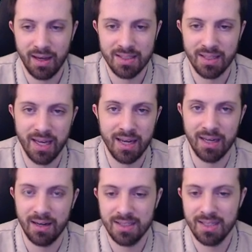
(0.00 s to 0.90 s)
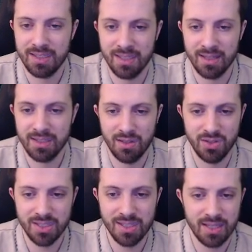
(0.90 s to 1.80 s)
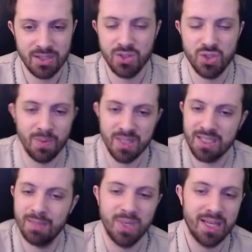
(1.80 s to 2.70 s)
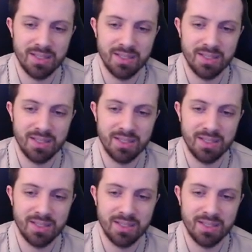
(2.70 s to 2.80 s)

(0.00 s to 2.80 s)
to land guaranteed stuns and you just like do so much DPS,